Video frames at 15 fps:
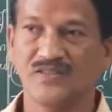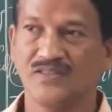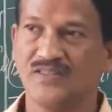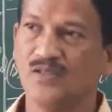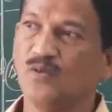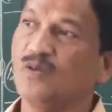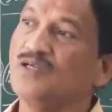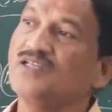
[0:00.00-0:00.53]

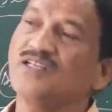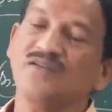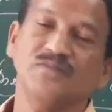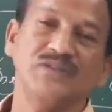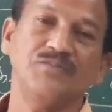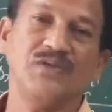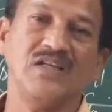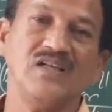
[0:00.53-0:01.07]
The holder of
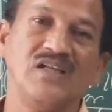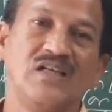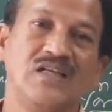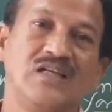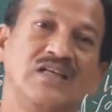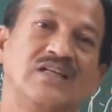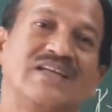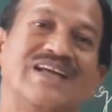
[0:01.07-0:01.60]
the bill
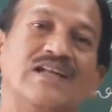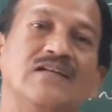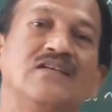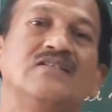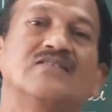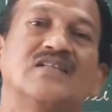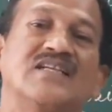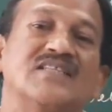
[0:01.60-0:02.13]

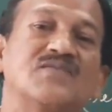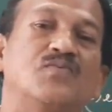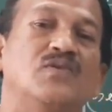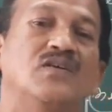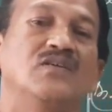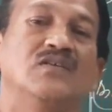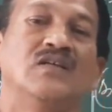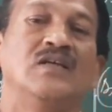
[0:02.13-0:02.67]
can
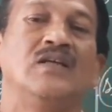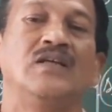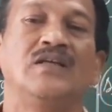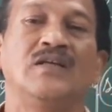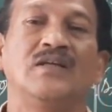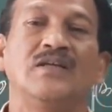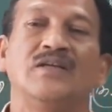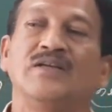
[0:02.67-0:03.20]
transfer
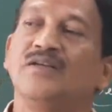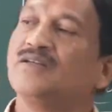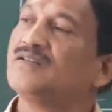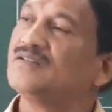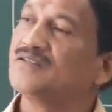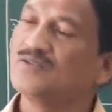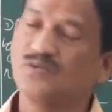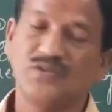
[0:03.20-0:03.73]

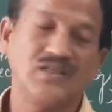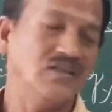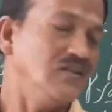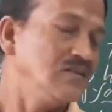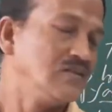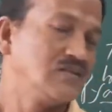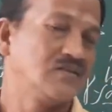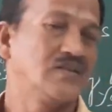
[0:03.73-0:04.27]
to
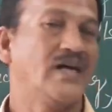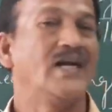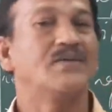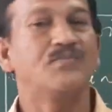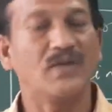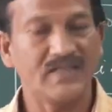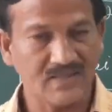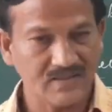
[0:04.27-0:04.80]
the third
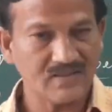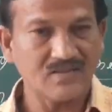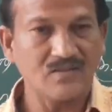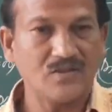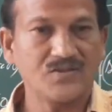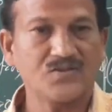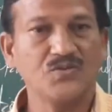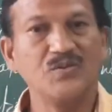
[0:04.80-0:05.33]
parties
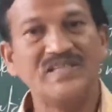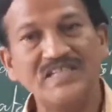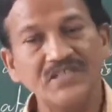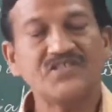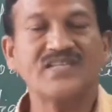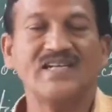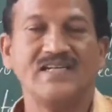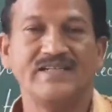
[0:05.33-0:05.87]
or to
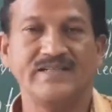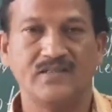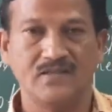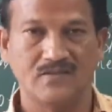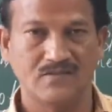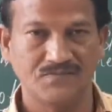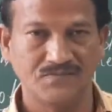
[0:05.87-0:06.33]
his creditor.